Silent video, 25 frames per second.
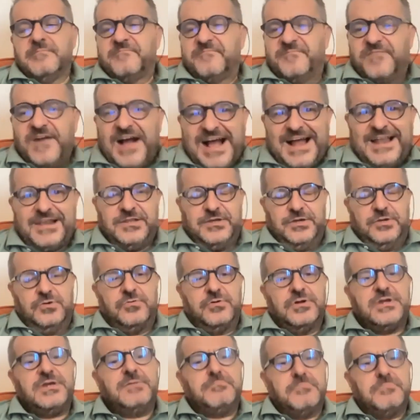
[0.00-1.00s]
value
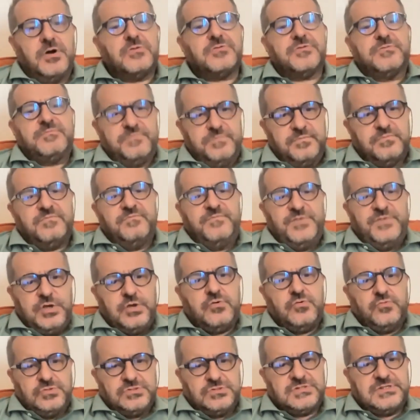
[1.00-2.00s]
in both
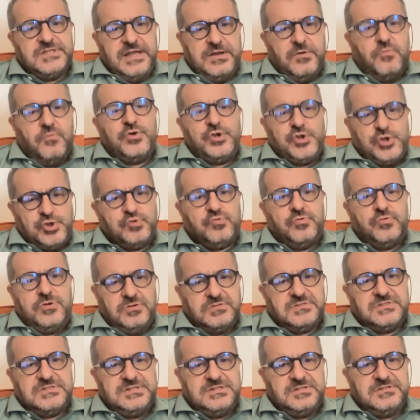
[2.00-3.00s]
views that we should
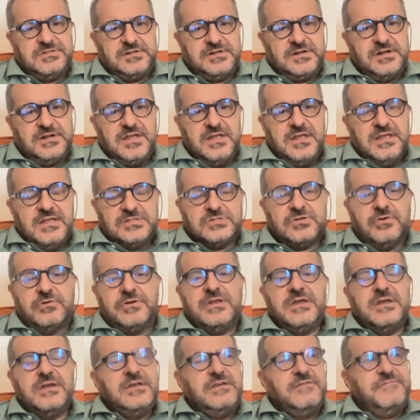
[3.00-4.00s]
consider. So
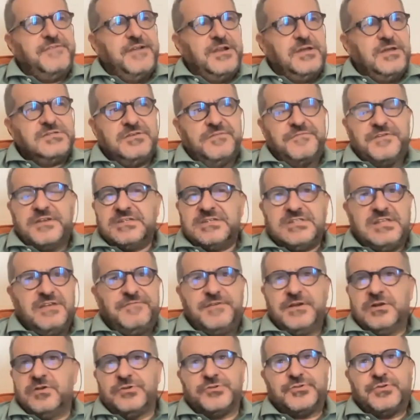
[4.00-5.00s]
in philosophy, it's
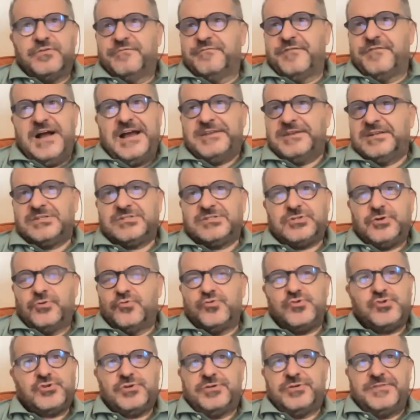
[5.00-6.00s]
difficult to find a
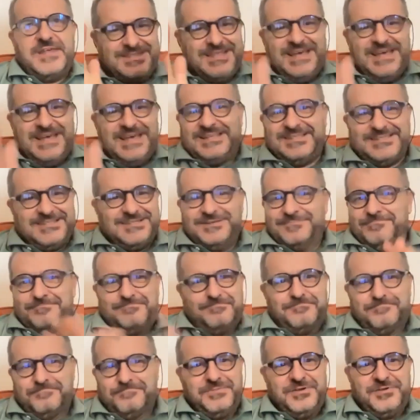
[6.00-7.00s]
solution. That's it,
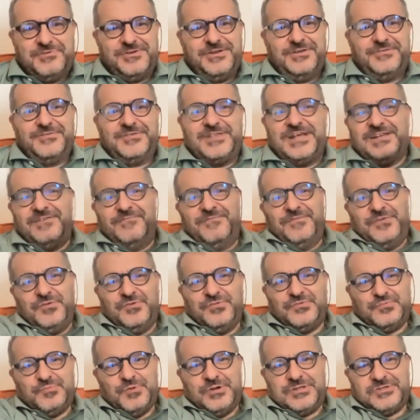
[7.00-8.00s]
period. That
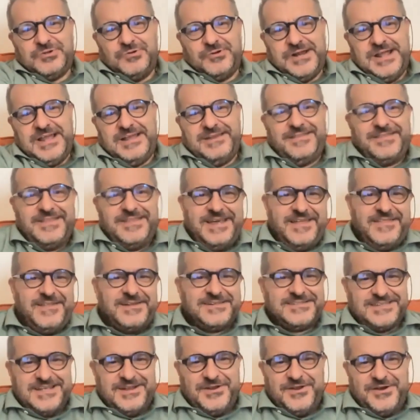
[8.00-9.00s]
view was correct. The
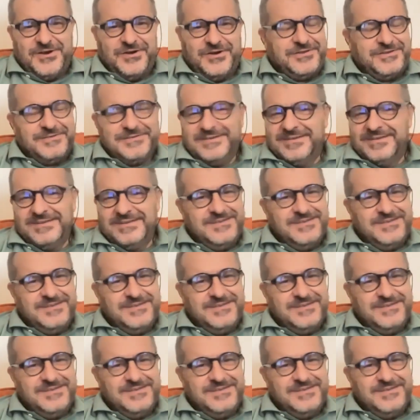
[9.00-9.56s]
others are not.